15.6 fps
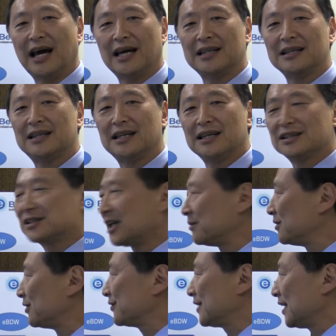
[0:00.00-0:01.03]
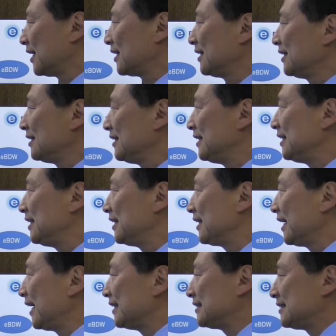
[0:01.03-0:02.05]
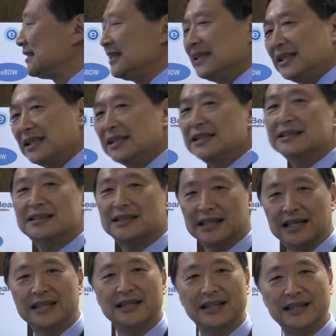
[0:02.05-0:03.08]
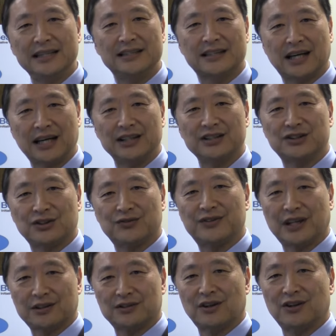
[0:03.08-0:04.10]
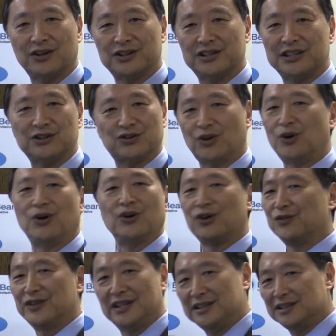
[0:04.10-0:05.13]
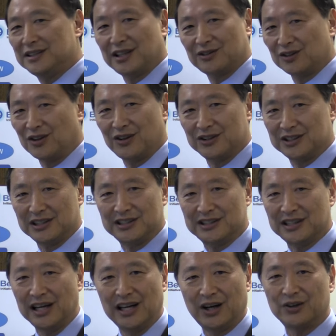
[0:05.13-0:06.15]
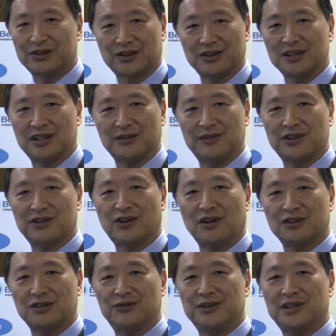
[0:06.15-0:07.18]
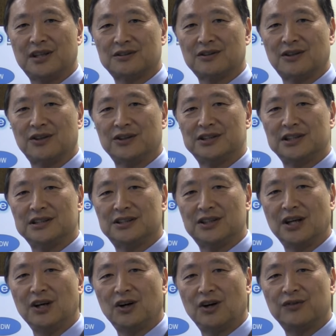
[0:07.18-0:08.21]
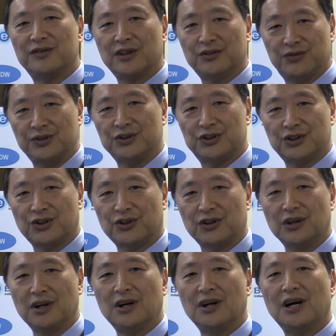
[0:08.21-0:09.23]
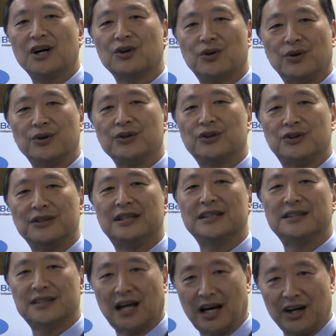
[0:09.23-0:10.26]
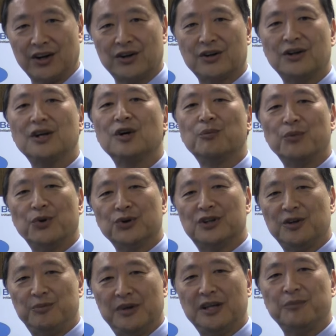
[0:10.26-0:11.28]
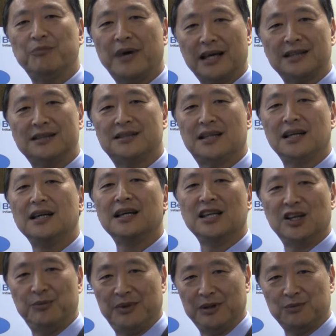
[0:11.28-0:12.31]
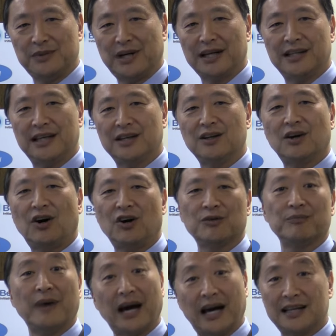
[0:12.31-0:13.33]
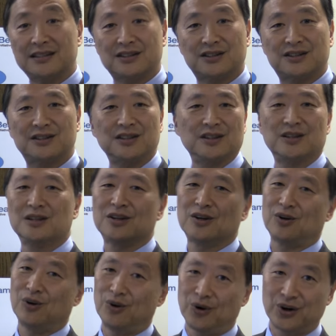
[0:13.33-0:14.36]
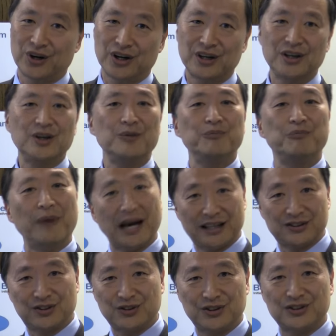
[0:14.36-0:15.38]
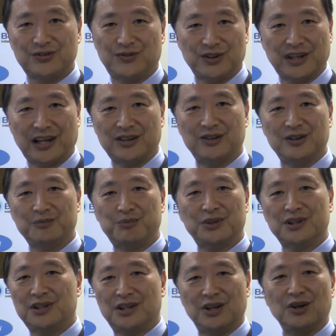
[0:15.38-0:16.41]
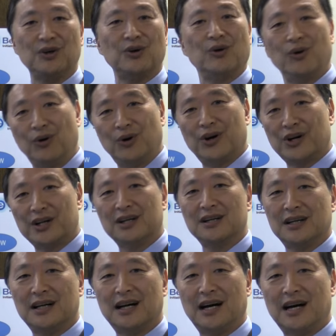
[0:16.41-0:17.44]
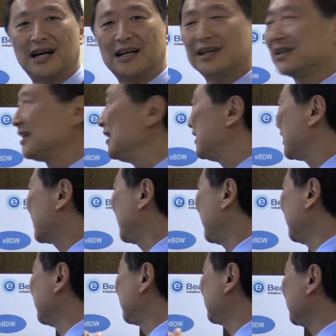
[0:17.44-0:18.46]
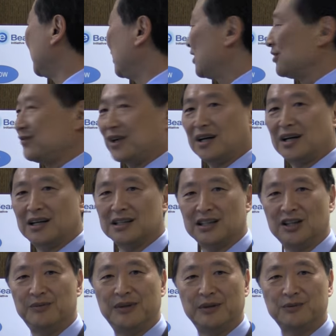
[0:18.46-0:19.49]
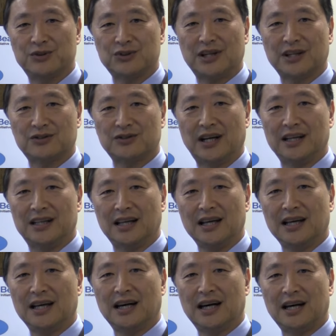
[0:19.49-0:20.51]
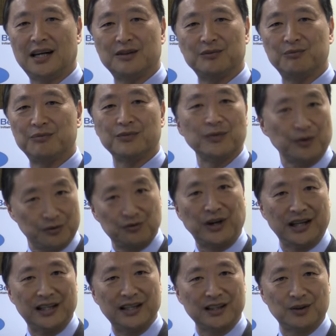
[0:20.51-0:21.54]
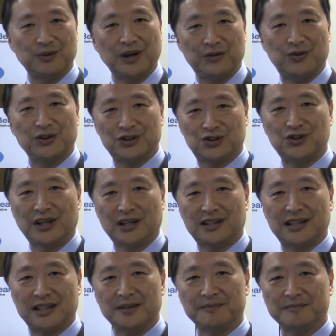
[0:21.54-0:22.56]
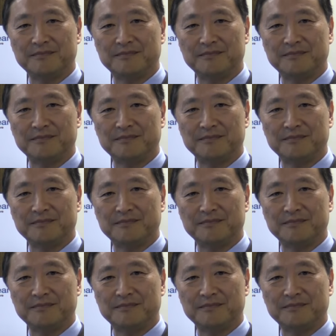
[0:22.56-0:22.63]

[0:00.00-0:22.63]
and some of the leading edge needs in these kinds of technologies, all of these technologies, alternative lithography technologies of the future are going to desire multi-beam based e-beam writing on masks or masters for imprint, or uh, in the case of uh, e-beam direct write, um, writing the wafers directly.